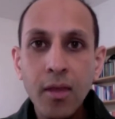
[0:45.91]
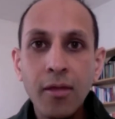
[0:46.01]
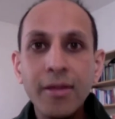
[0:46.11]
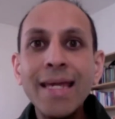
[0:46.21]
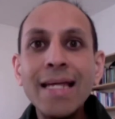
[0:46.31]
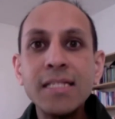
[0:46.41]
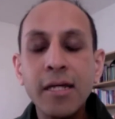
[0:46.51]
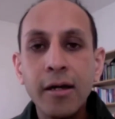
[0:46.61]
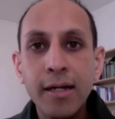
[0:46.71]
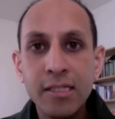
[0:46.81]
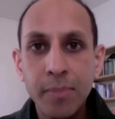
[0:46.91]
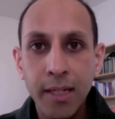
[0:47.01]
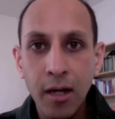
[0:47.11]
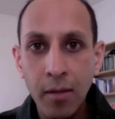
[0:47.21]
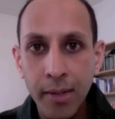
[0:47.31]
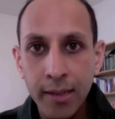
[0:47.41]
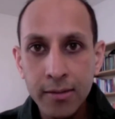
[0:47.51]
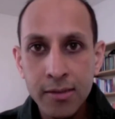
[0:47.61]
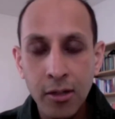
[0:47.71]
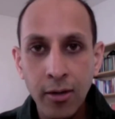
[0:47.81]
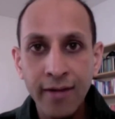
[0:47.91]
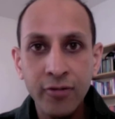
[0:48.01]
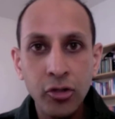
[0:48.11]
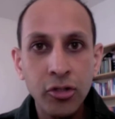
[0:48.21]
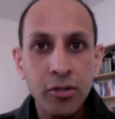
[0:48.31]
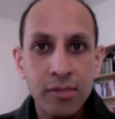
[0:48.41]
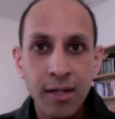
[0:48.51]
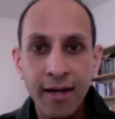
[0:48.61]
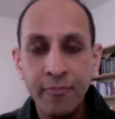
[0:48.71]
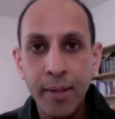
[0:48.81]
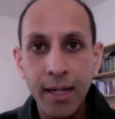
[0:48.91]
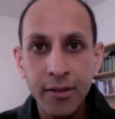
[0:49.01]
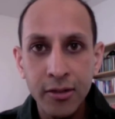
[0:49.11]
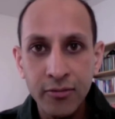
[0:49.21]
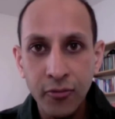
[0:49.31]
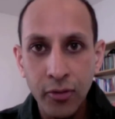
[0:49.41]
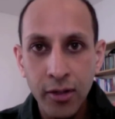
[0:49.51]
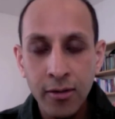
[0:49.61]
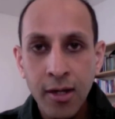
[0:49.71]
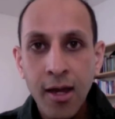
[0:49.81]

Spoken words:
the easier it's becoming. So I have good news and I have bad news for you.